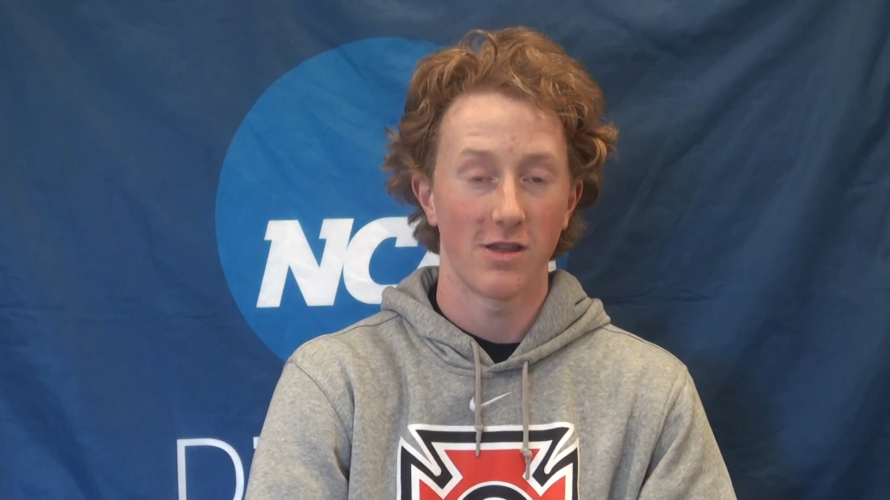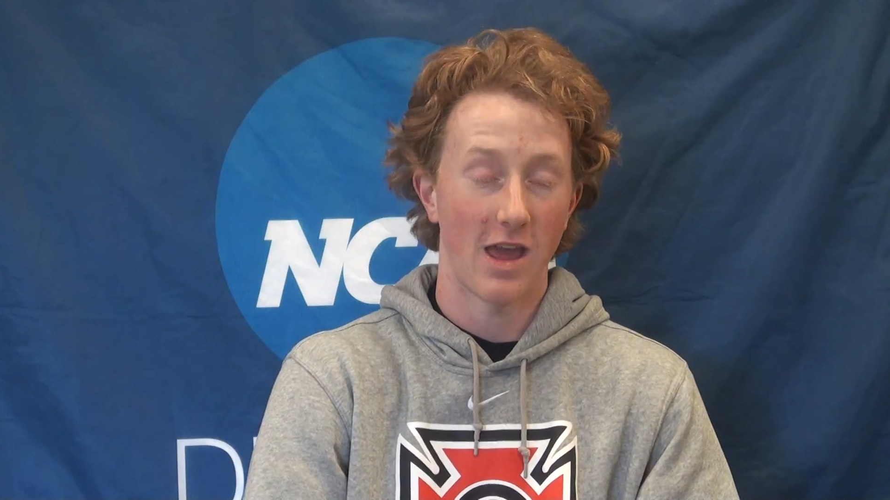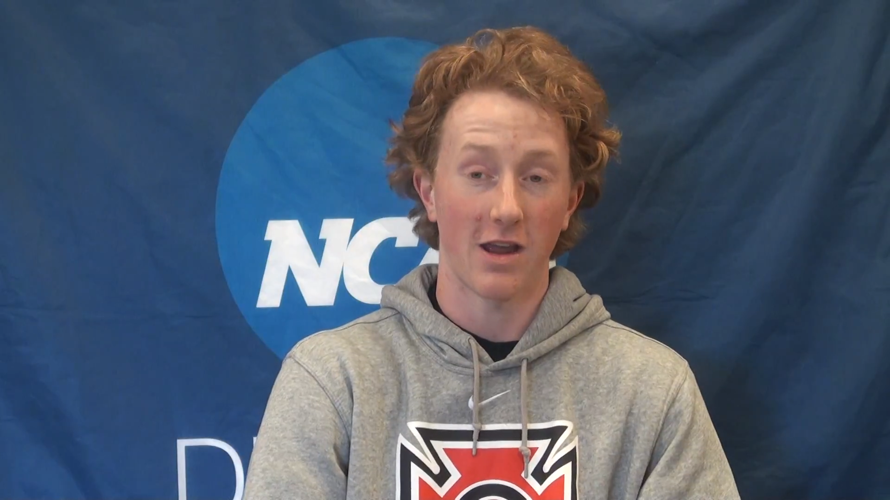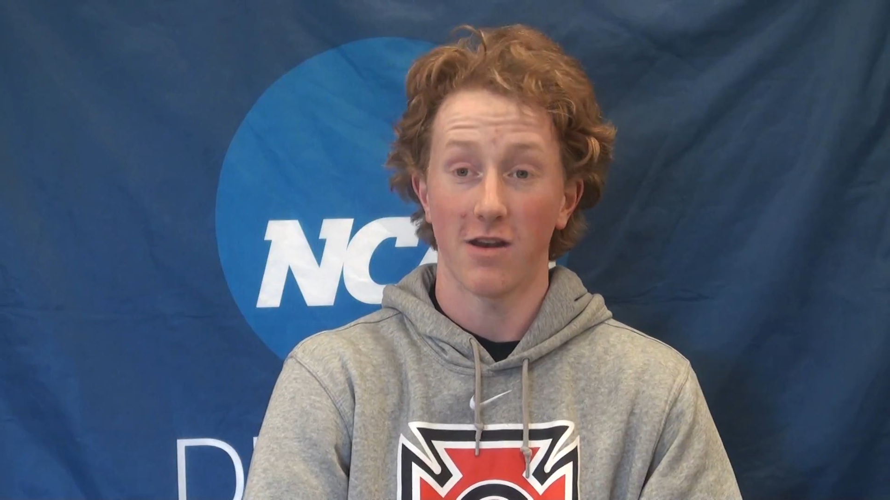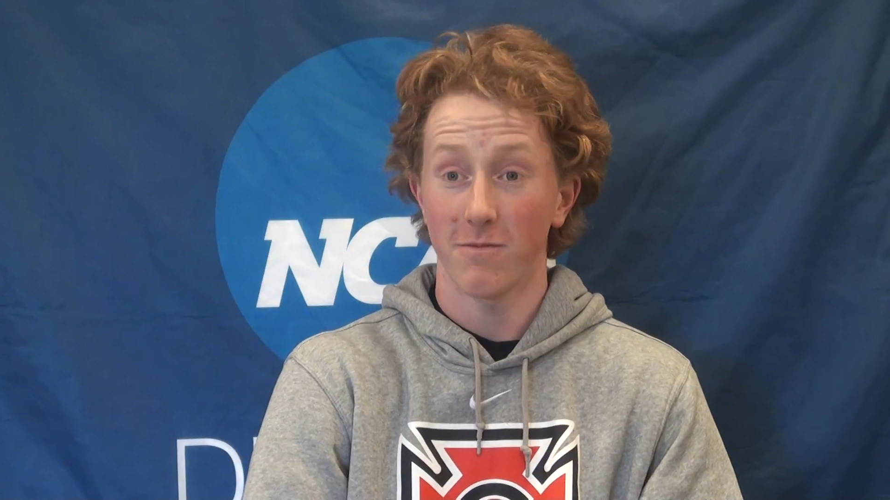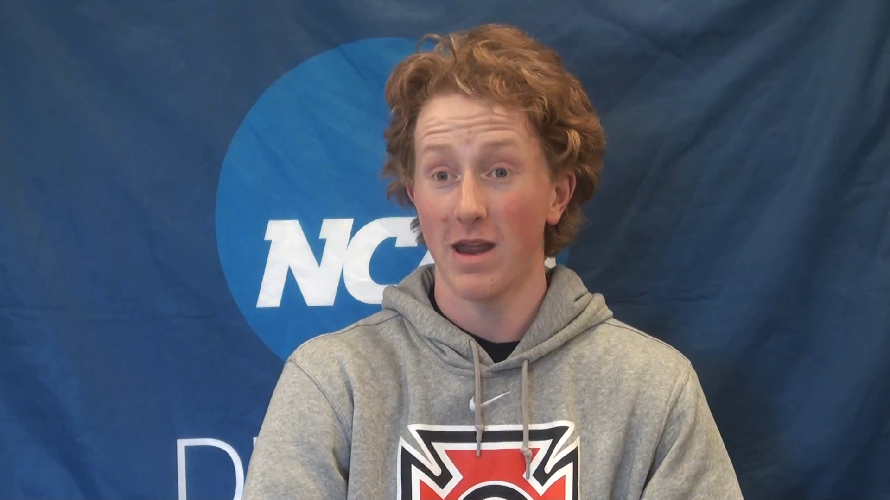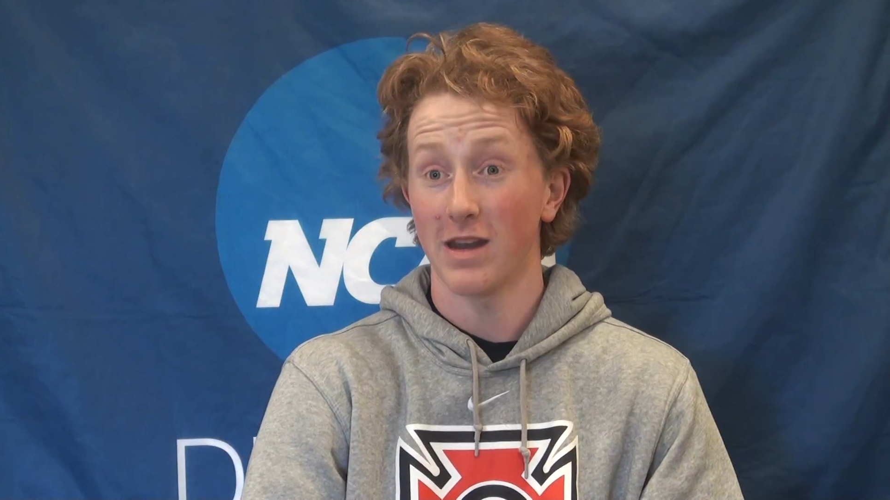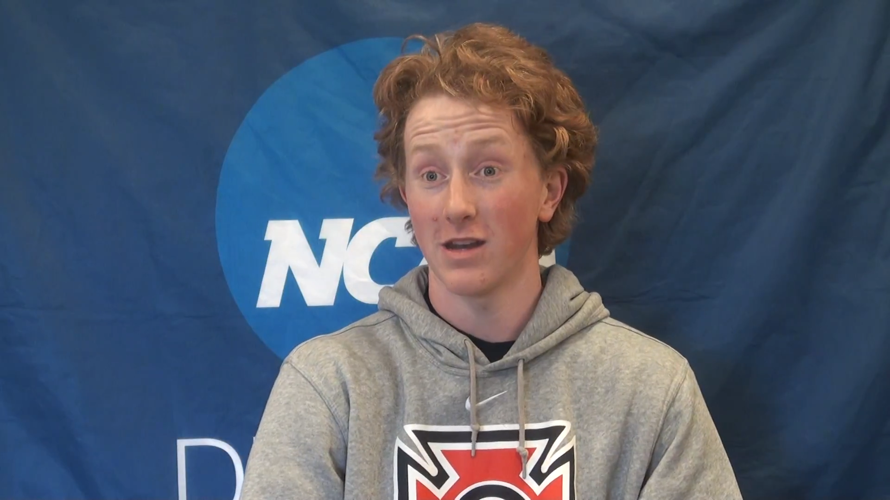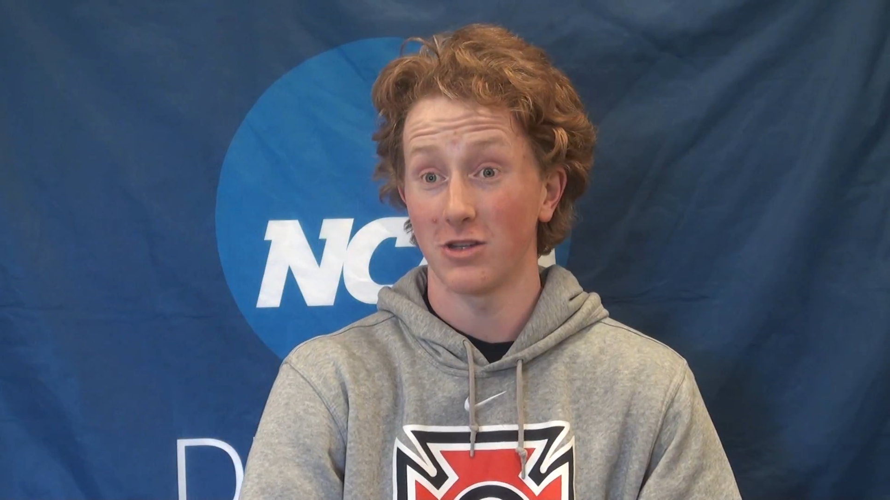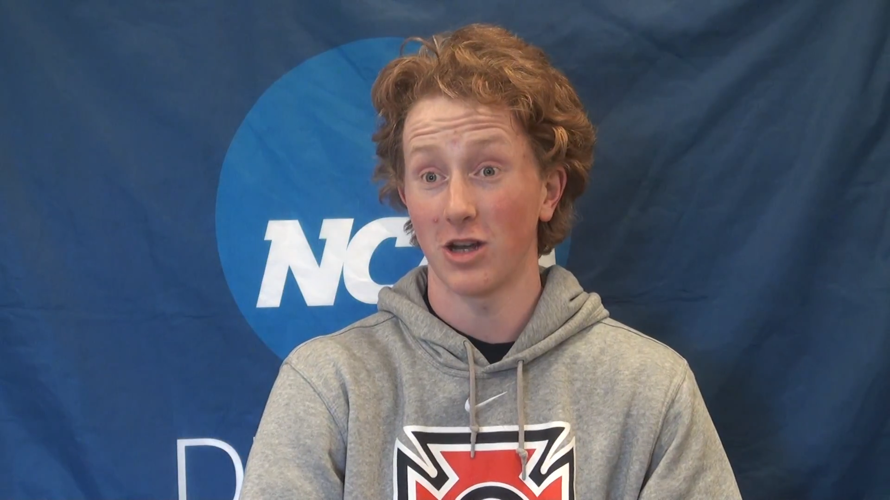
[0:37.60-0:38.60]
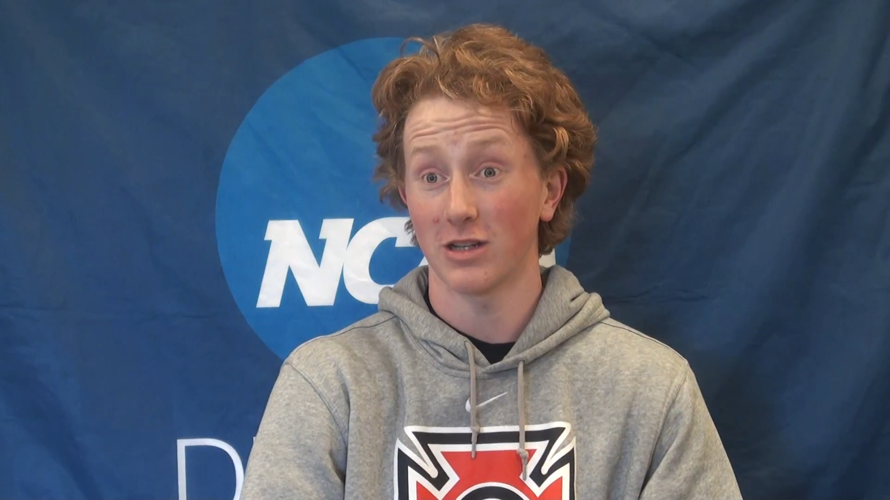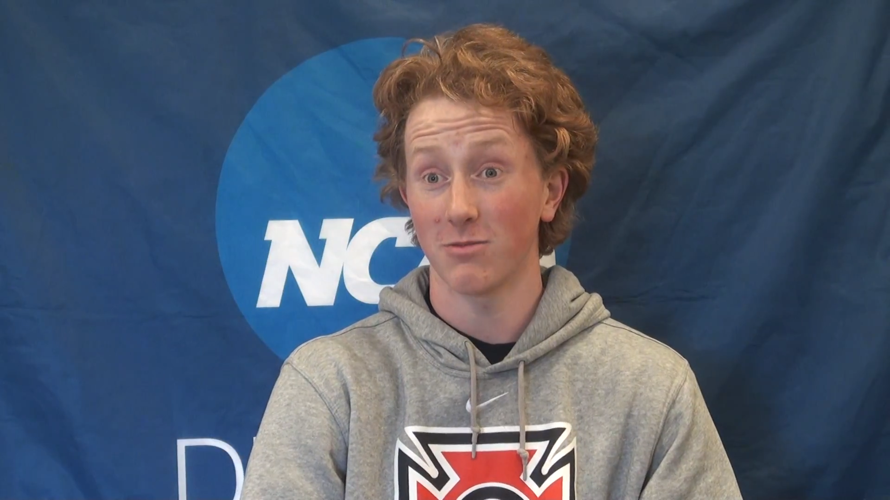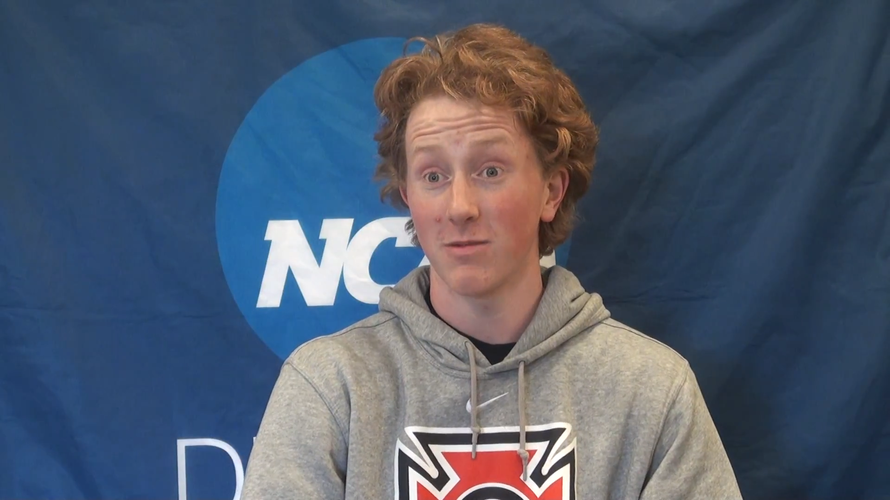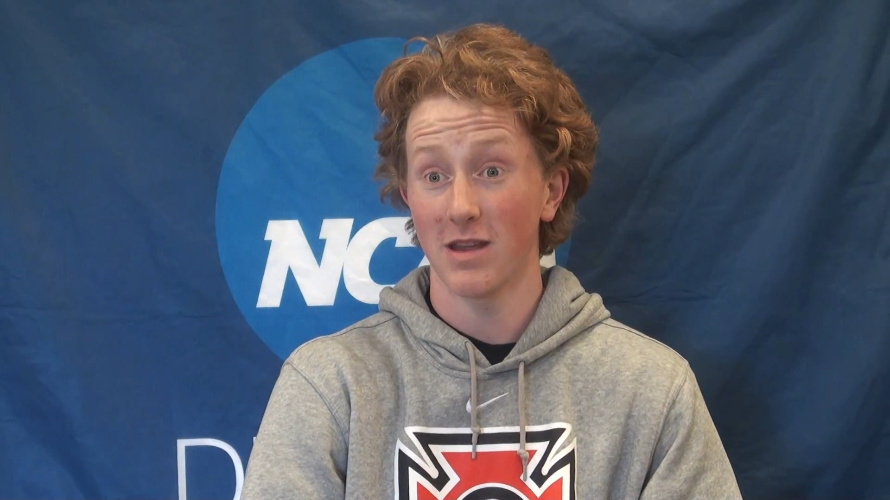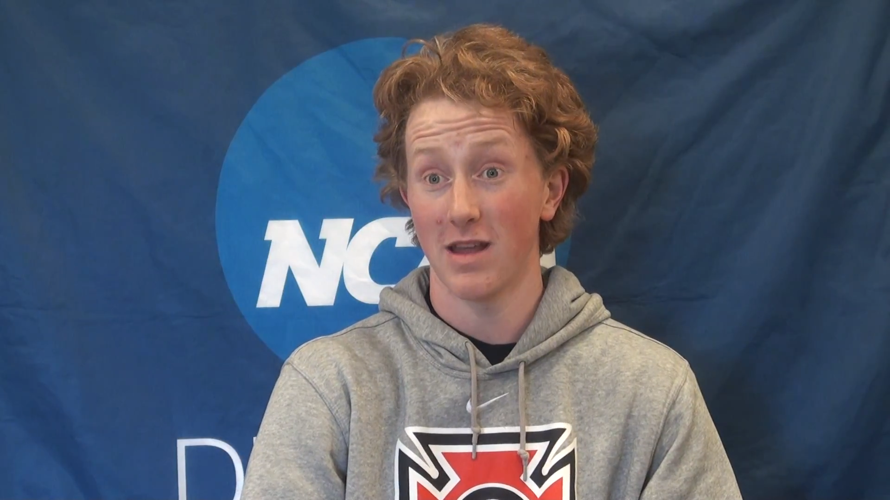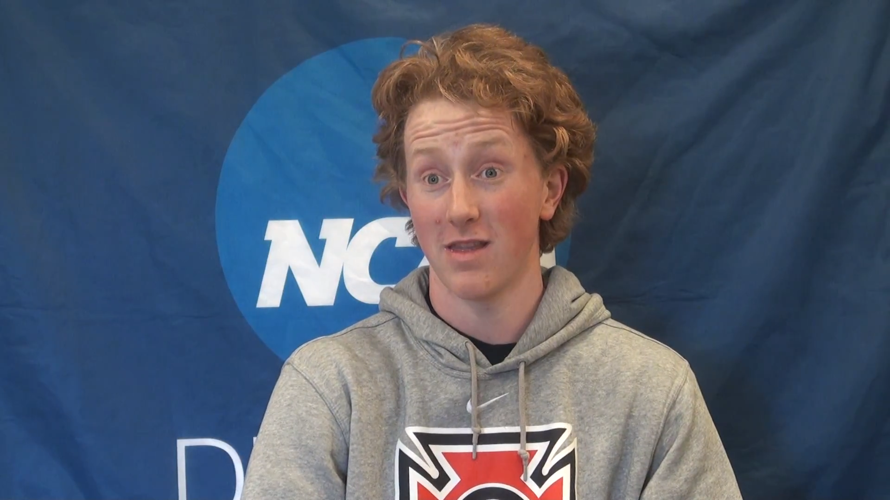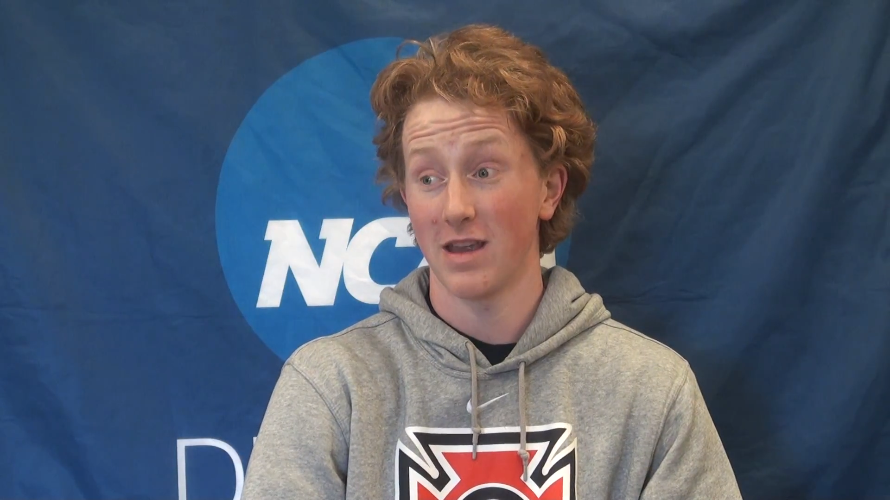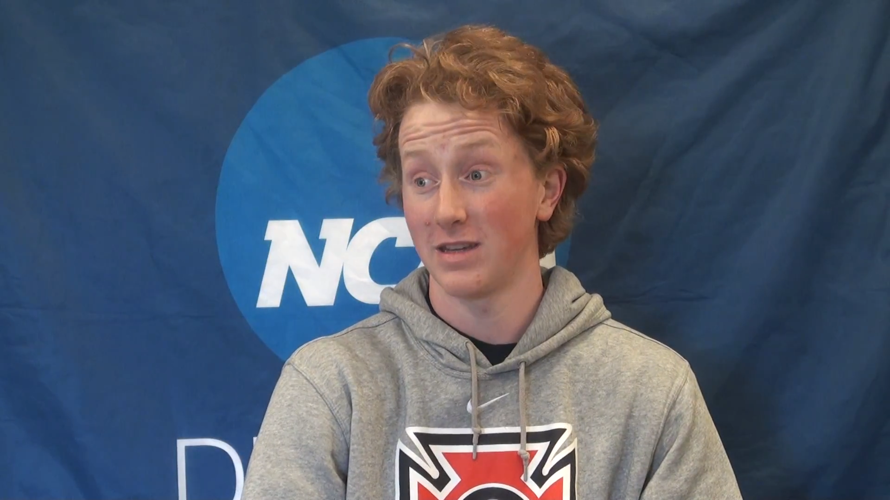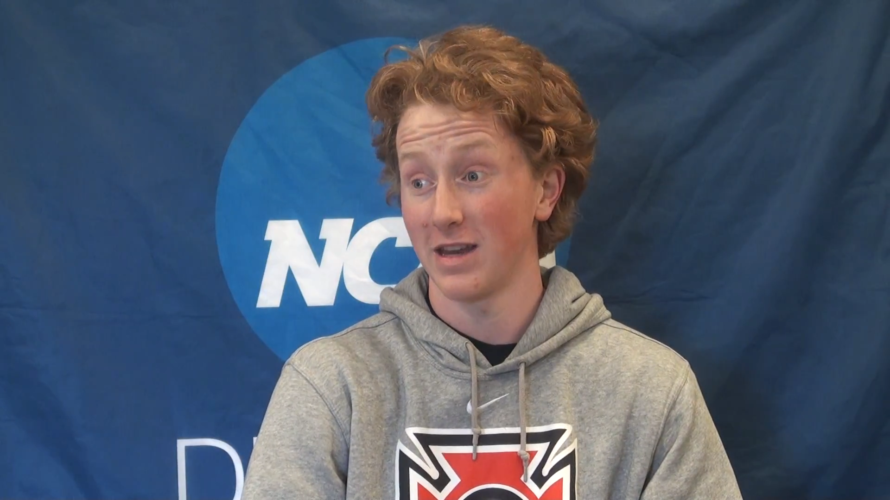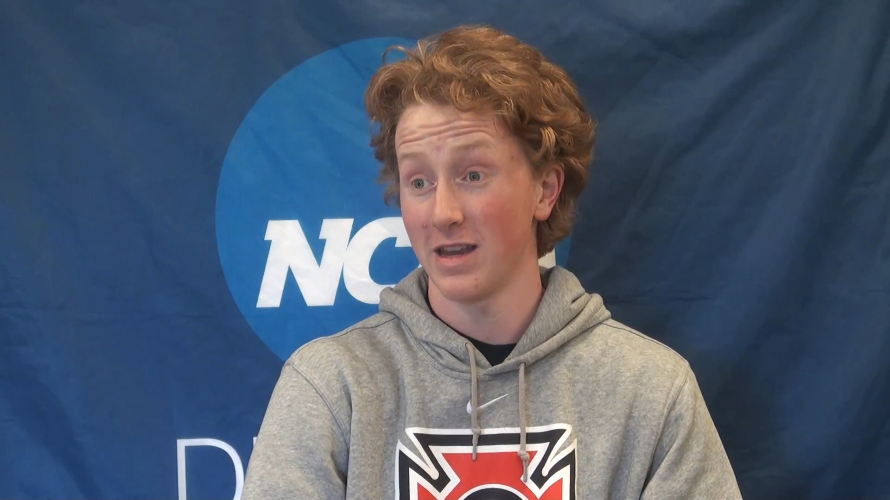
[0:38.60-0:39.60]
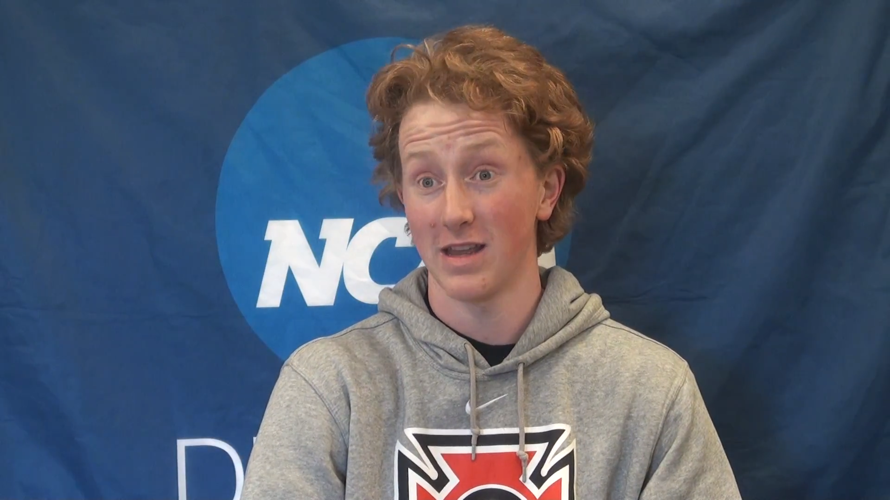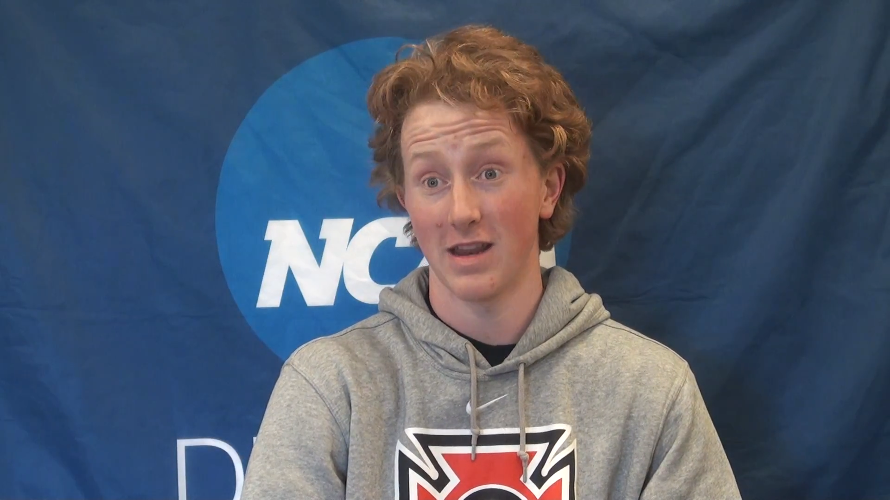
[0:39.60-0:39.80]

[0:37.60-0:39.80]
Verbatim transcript: they could have made an adjustment and they didn't,